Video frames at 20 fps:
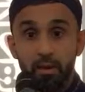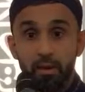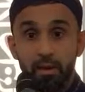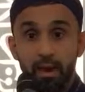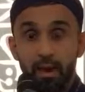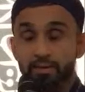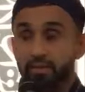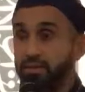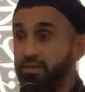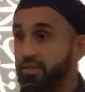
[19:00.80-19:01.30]

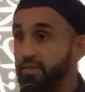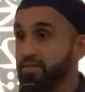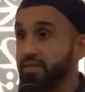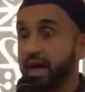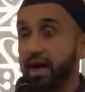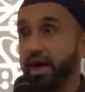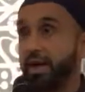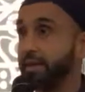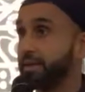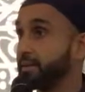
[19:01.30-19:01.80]
and this is
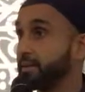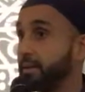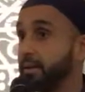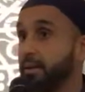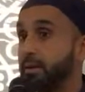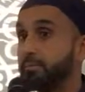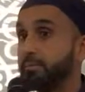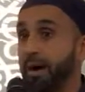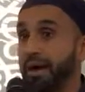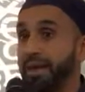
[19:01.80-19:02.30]
not
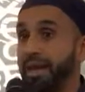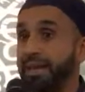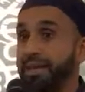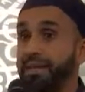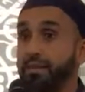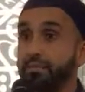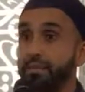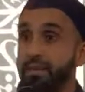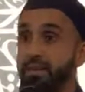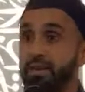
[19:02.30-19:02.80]
by
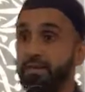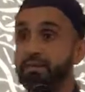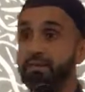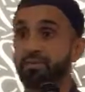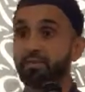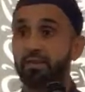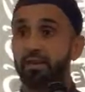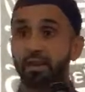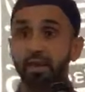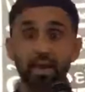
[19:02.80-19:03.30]
any means
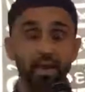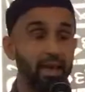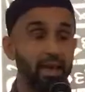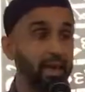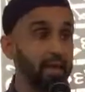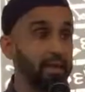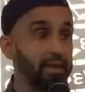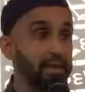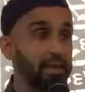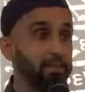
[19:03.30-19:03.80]

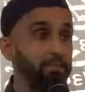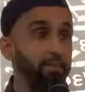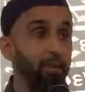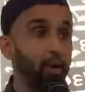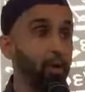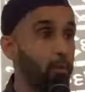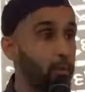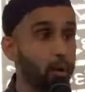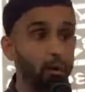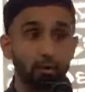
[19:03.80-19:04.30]
a
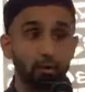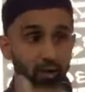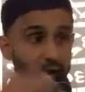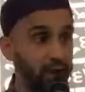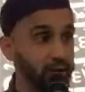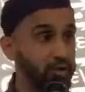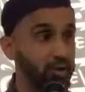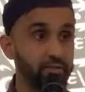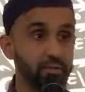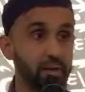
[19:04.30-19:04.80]
promo for
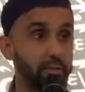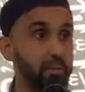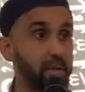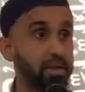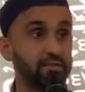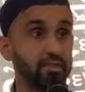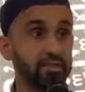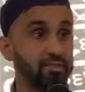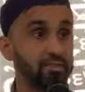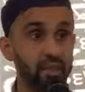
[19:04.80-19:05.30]
any of the
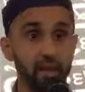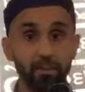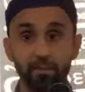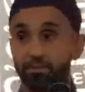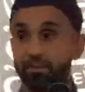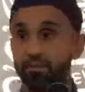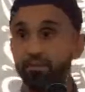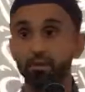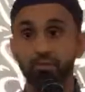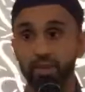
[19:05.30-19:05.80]
amazing Islamic
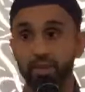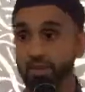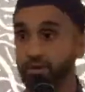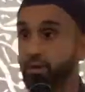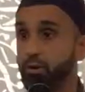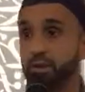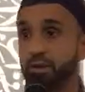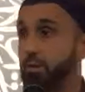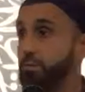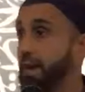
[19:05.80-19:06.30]
schools like
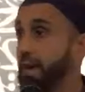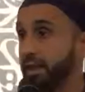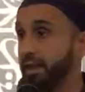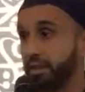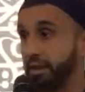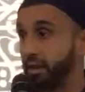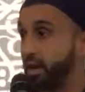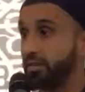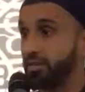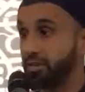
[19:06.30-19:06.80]
Nur al-Iman
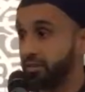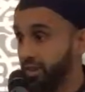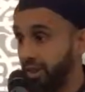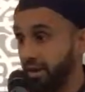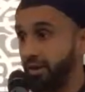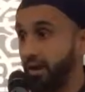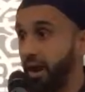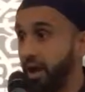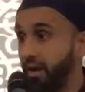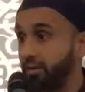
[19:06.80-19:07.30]
and others that
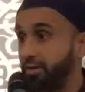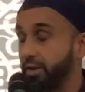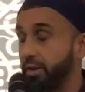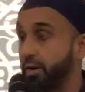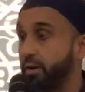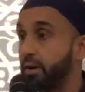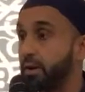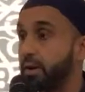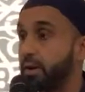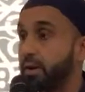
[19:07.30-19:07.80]
are out there,
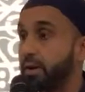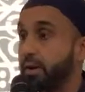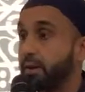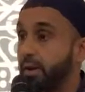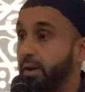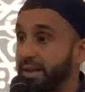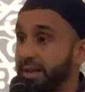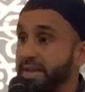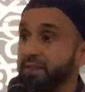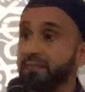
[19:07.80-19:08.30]

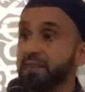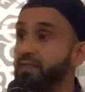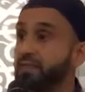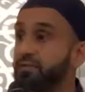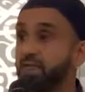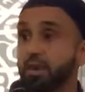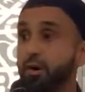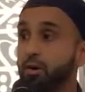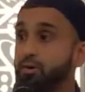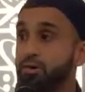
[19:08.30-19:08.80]
but even if
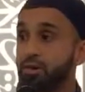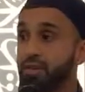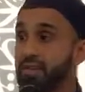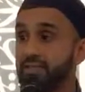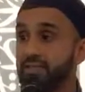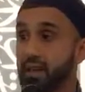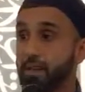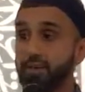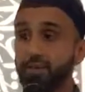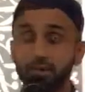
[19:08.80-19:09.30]
they go to an
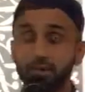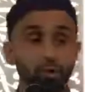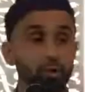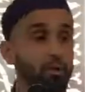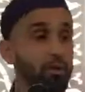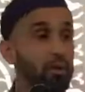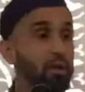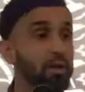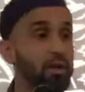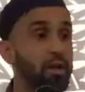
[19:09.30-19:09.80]
Islamic
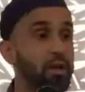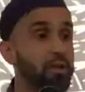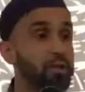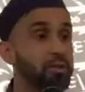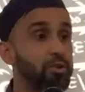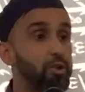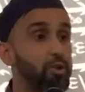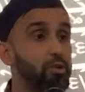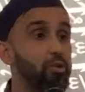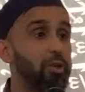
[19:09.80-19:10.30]
school,
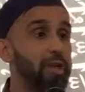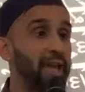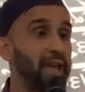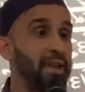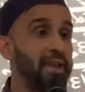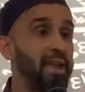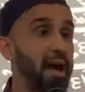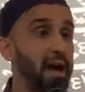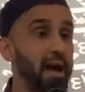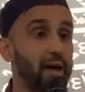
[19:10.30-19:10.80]
you
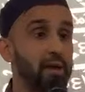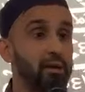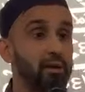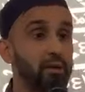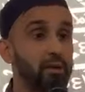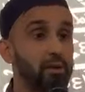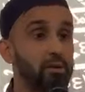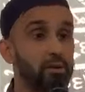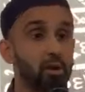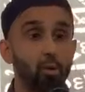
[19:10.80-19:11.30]
cannot
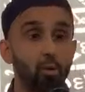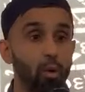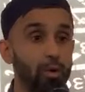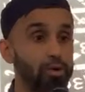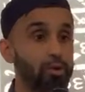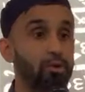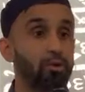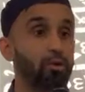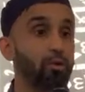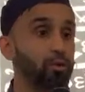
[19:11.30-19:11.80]
go
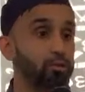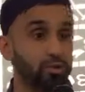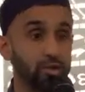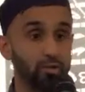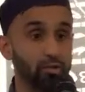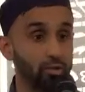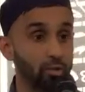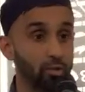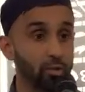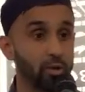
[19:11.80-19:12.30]
onto cruise
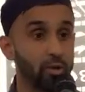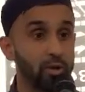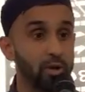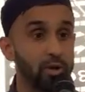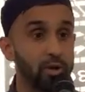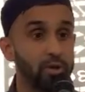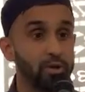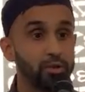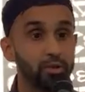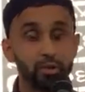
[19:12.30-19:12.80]
control.
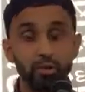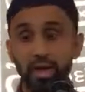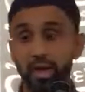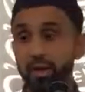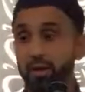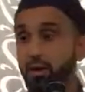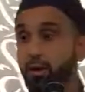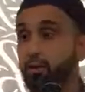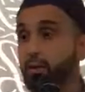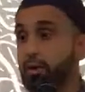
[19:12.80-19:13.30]
You can't
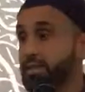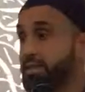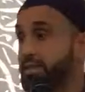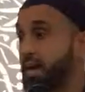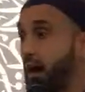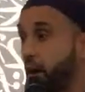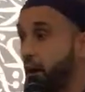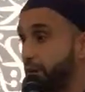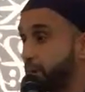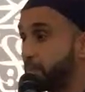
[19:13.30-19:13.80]
go into
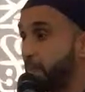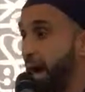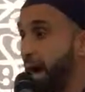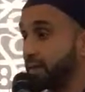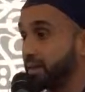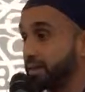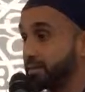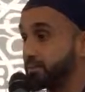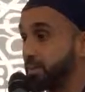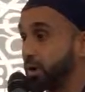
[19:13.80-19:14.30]

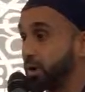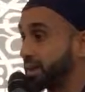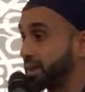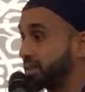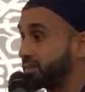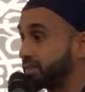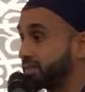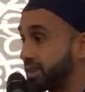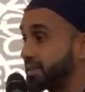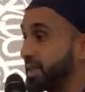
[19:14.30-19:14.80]
autopilot mode and
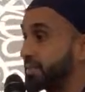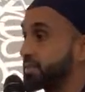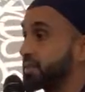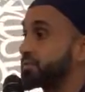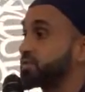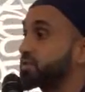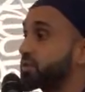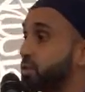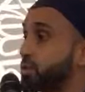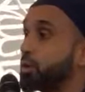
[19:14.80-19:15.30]
say that the
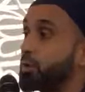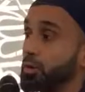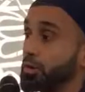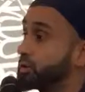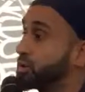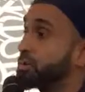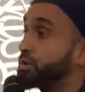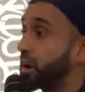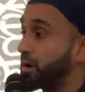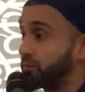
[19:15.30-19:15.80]
school will
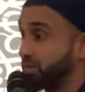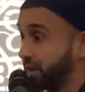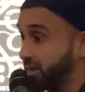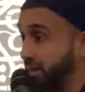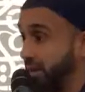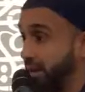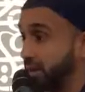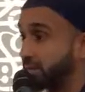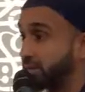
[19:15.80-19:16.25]
do everything,